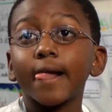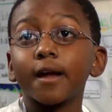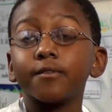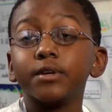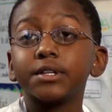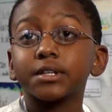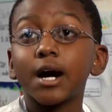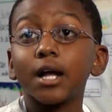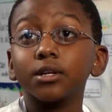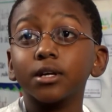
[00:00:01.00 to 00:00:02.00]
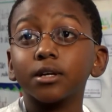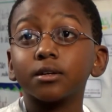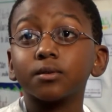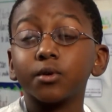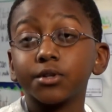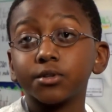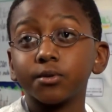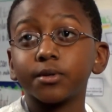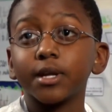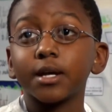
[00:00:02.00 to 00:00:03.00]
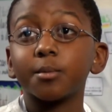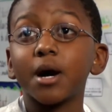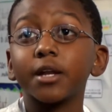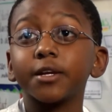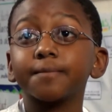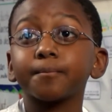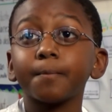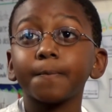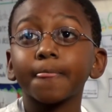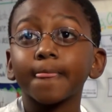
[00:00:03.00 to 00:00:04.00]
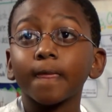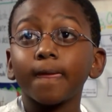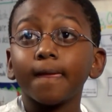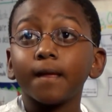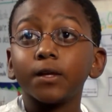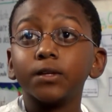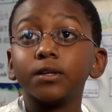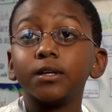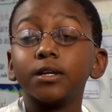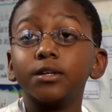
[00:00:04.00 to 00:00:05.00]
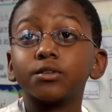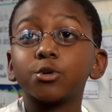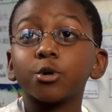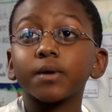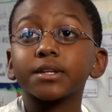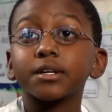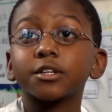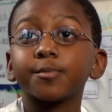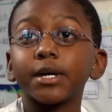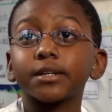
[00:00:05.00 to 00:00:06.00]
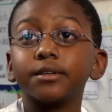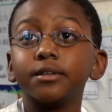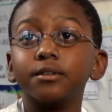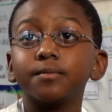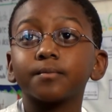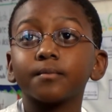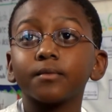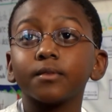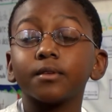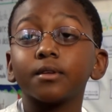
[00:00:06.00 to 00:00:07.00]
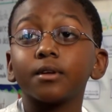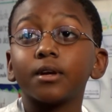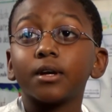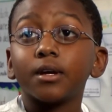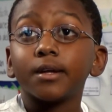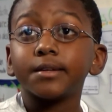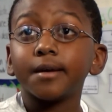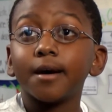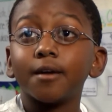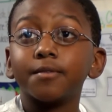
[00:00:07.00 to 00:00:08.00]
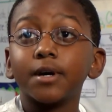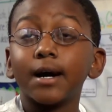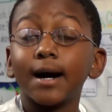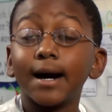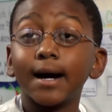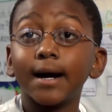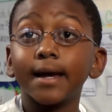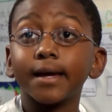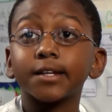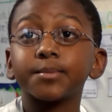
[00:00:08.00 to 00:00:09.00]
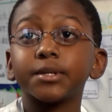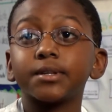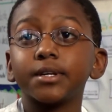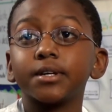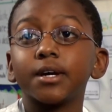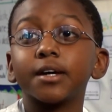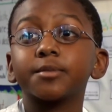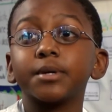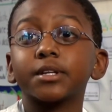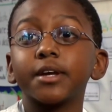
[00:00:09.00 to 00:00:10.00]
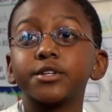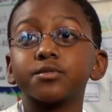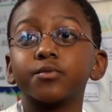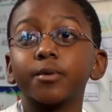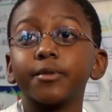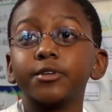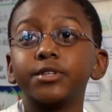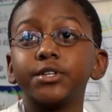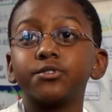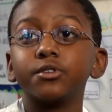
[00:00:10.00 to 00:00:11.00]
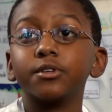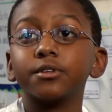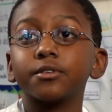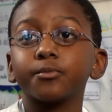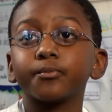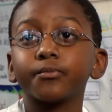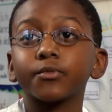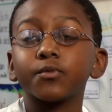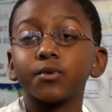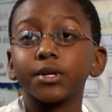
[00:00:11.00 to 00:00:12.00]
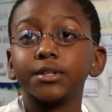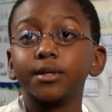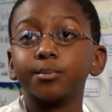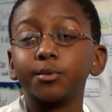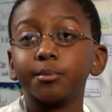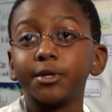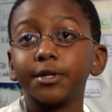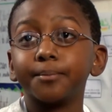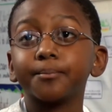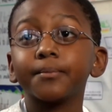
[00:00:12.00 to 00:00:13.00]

Every scholar or student at Amani is always expected to have a high expecta- expectation from their teachers. For example, me.